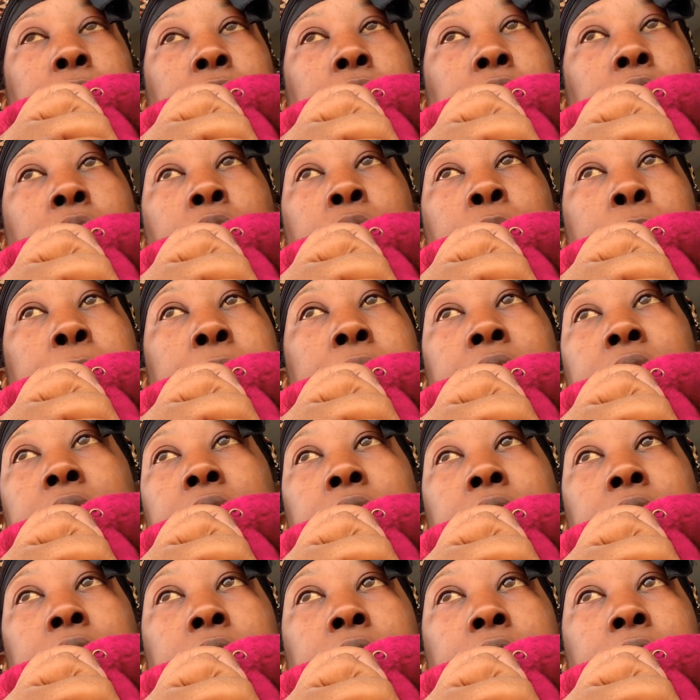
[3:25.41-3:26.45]
She don't
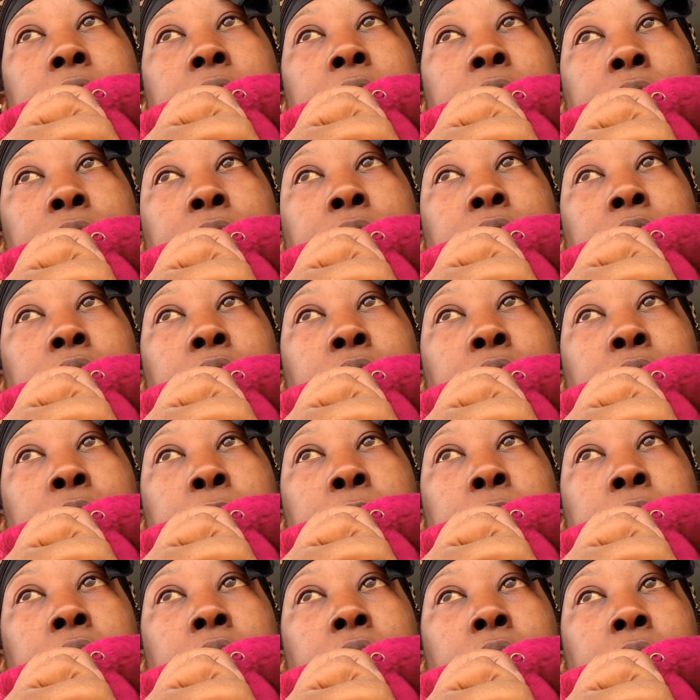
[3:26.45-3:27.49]
pee in the house. She don't
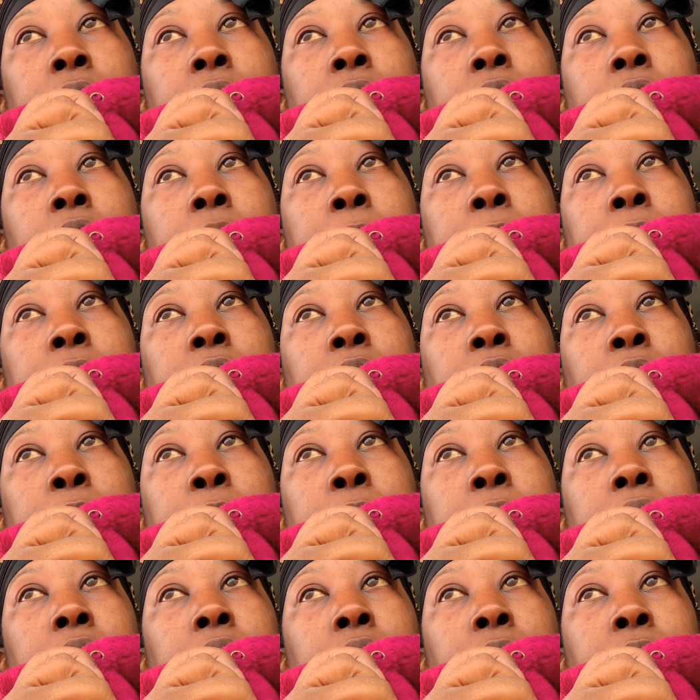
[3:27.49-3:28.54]
pee on the carpet. She don't
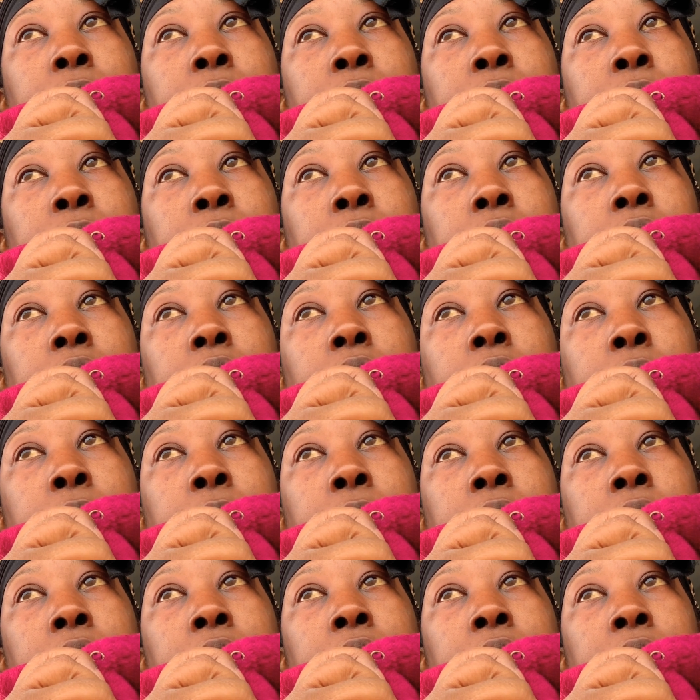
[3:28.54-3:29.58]
pee in the room. She know
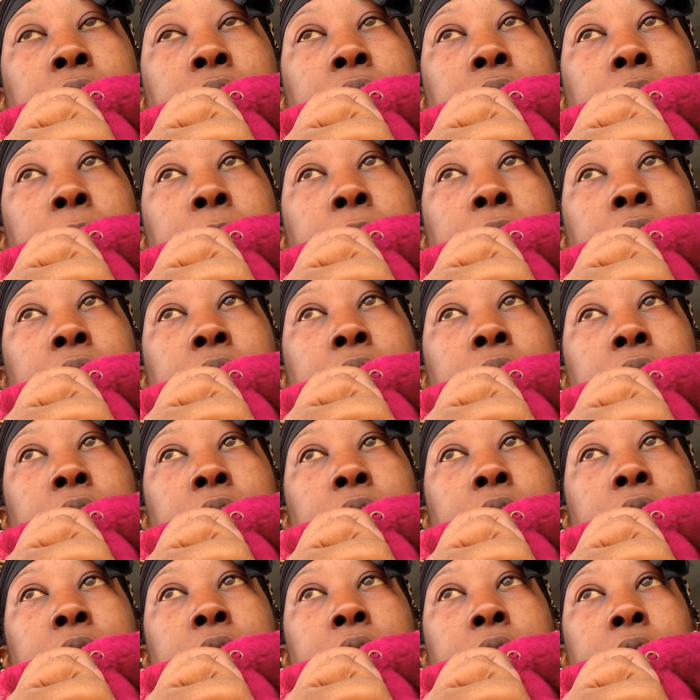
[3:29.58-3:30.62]
where to go. I mean, it's like,
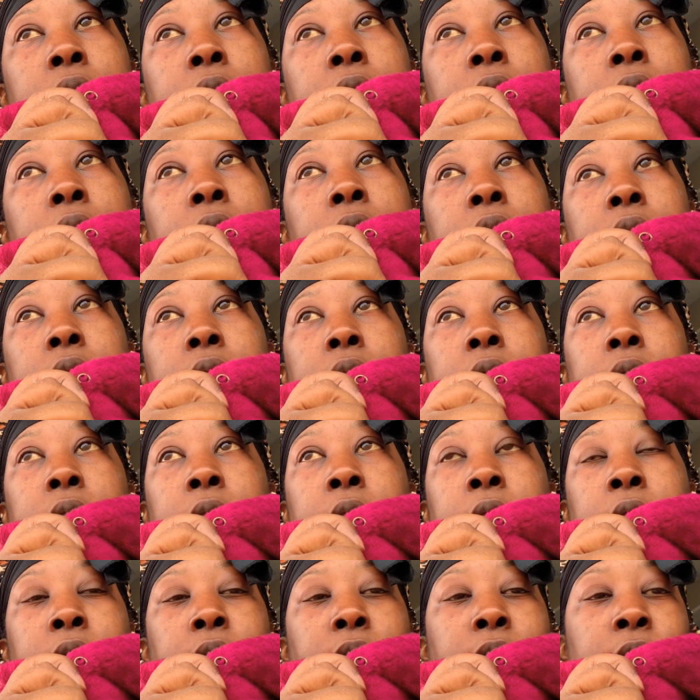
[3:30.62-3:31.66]

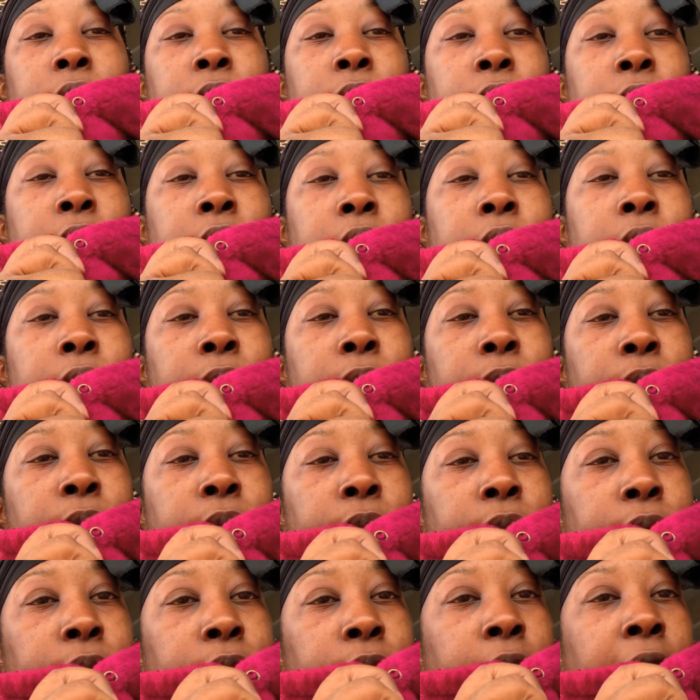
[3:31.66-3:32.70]
that's what really
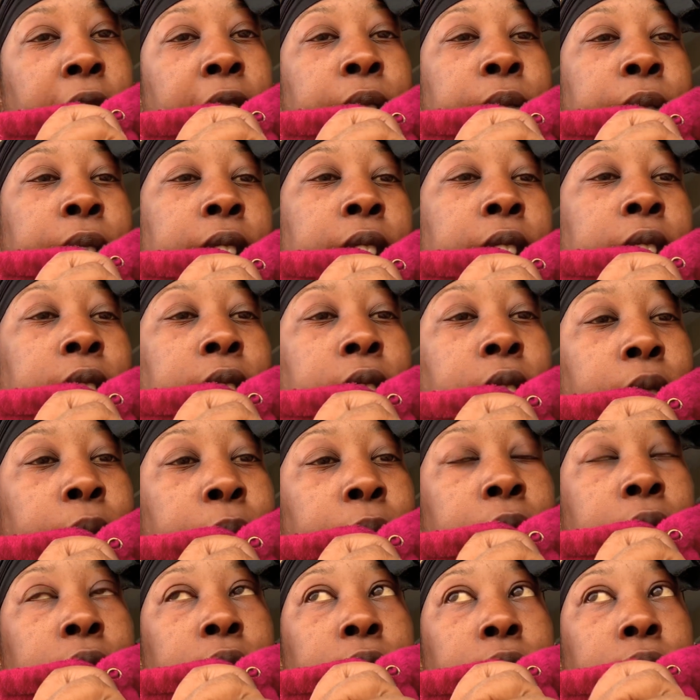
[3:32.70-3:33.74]
right what they say
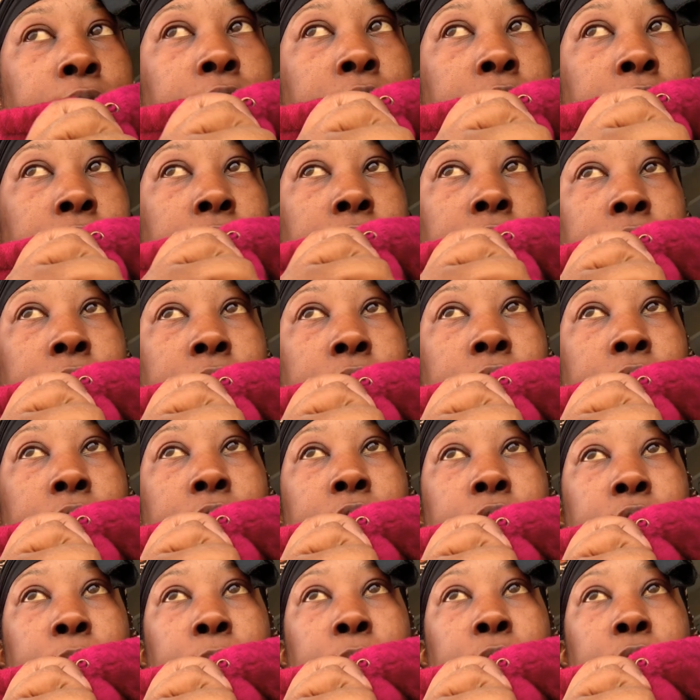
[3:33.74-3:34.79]
about
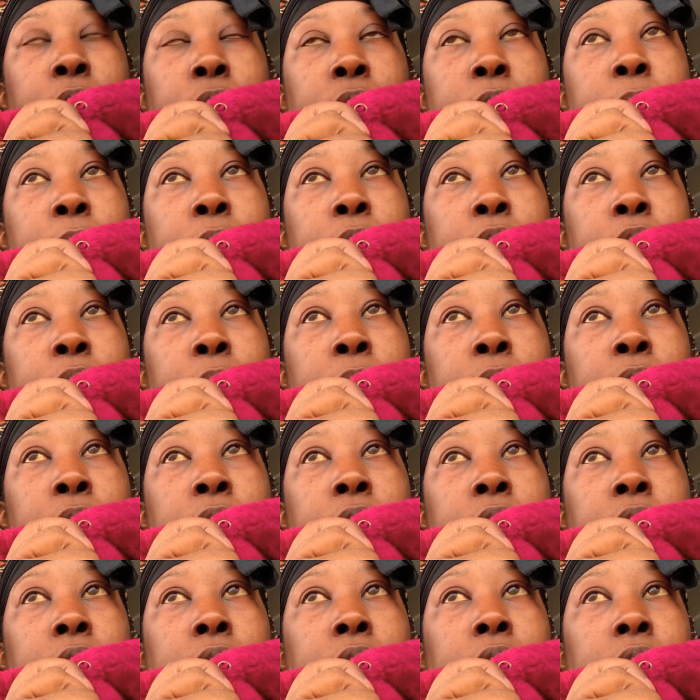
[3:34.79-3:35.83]
girls mature more than
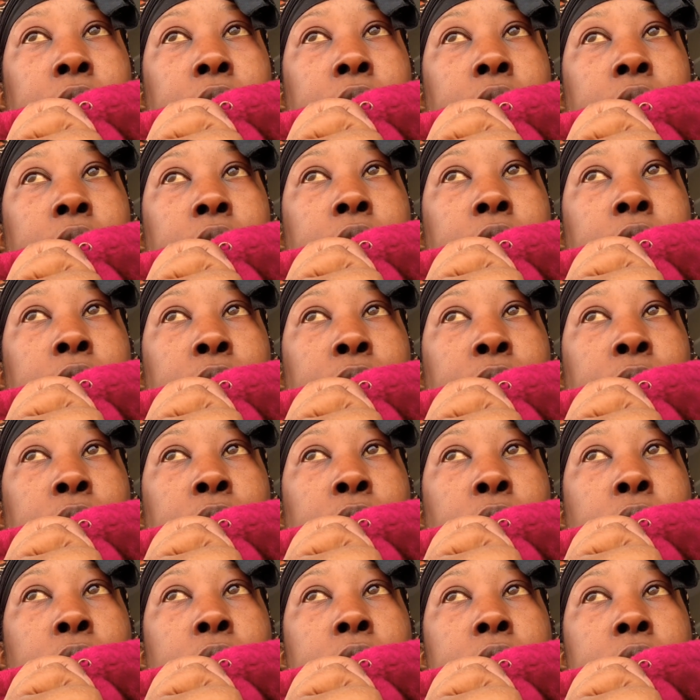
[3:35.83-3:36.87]
boys. This nigga is
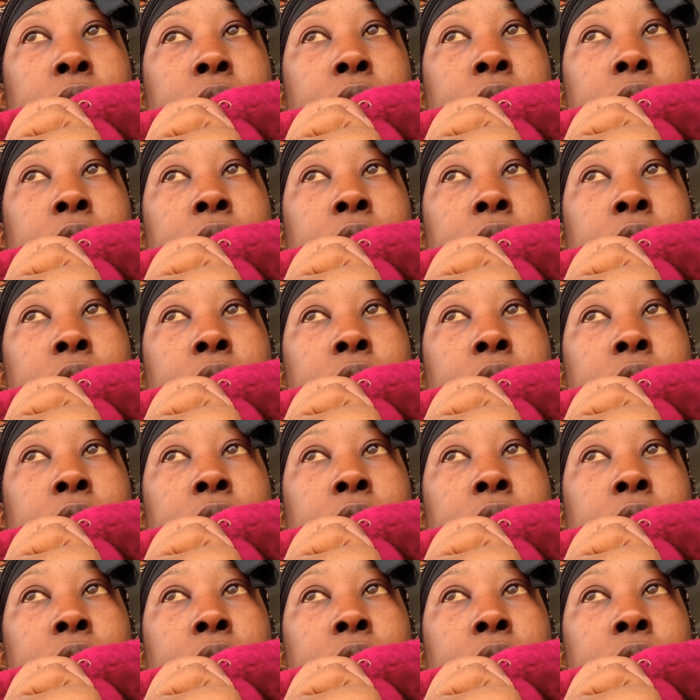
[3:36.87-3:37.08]
retarded.